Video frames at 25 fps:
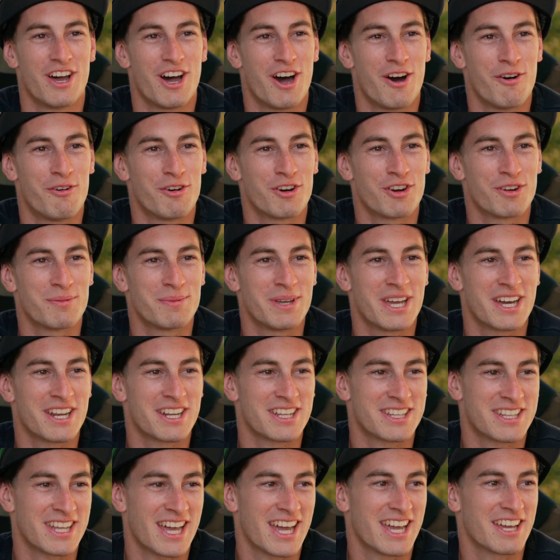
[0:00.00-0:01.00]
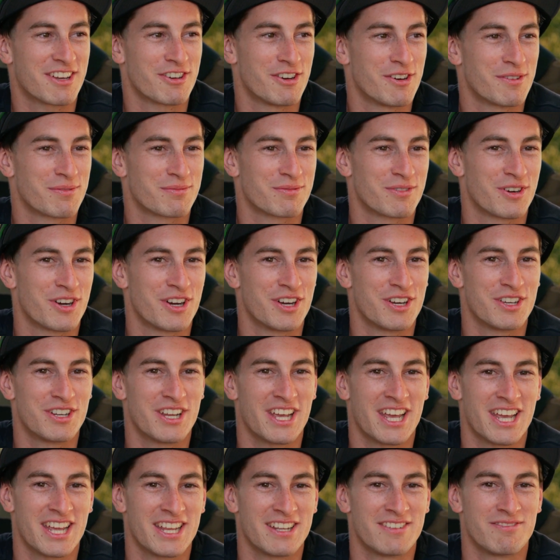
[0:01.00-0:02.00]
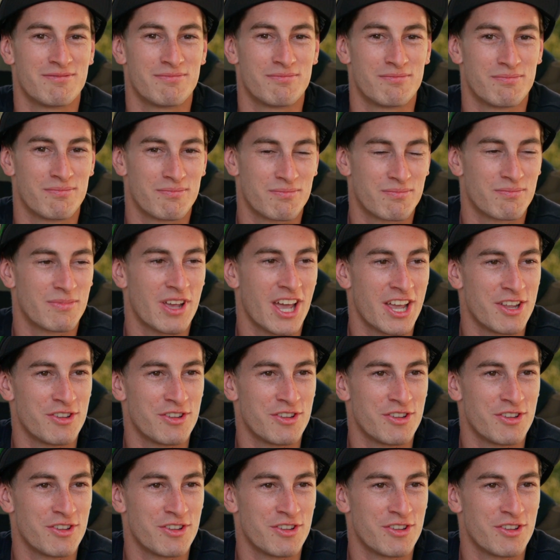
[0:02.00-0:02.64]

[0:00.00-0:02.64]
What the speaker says: to be able to take off road and